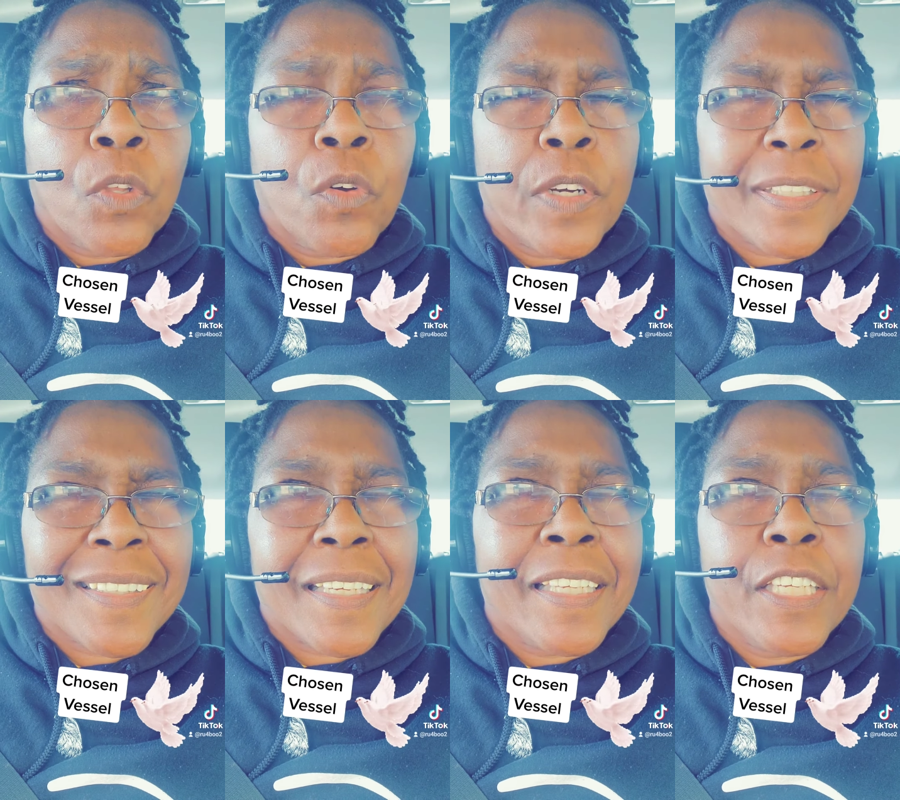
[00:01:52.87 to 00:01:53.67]
Lord
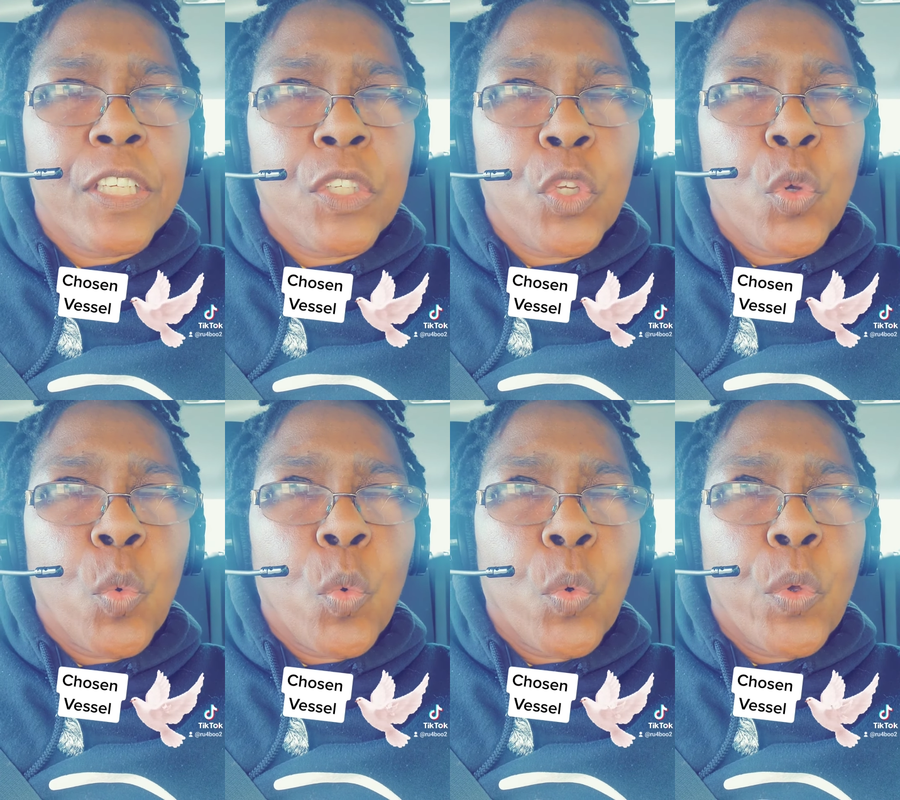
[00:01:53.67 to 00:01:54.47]
said He
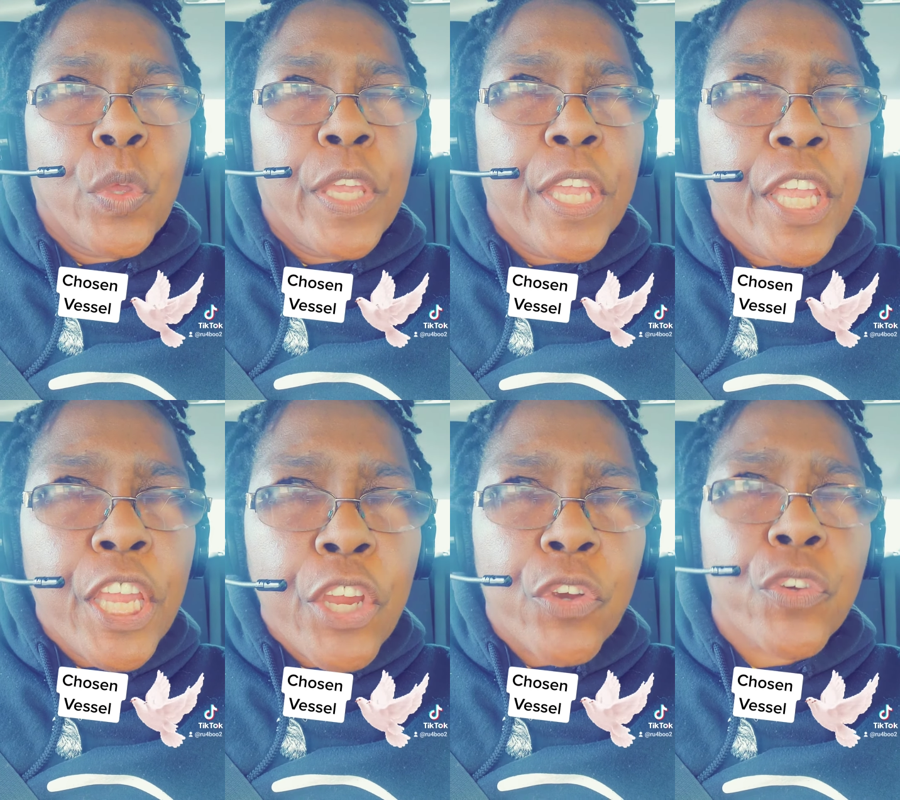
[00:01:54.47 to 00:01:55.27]

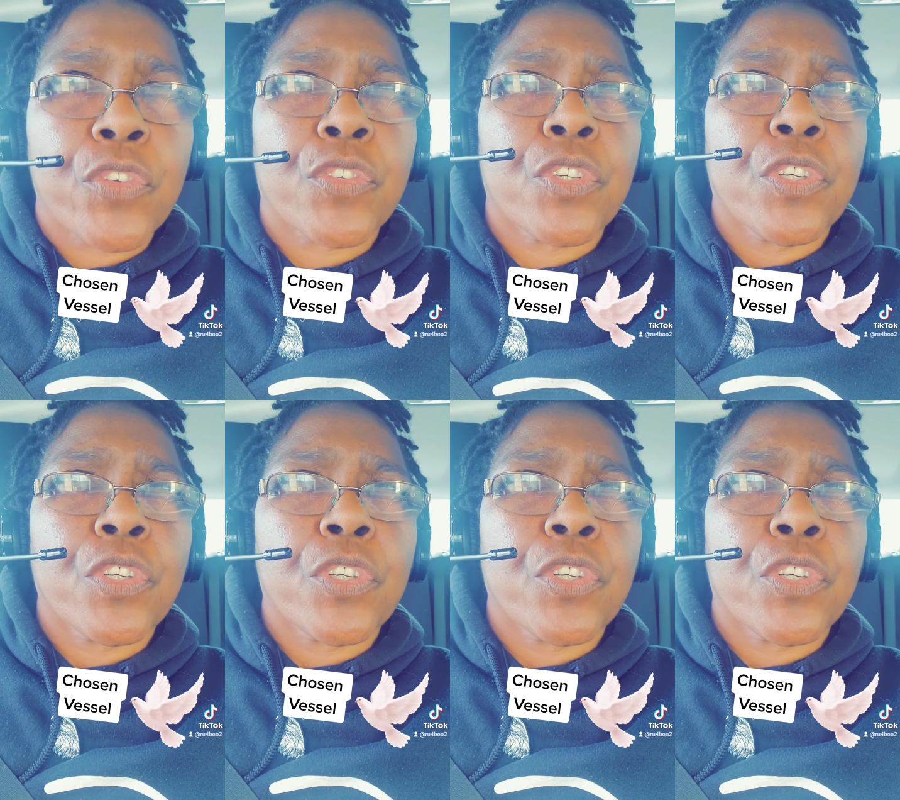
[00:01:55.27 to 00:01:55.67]
hears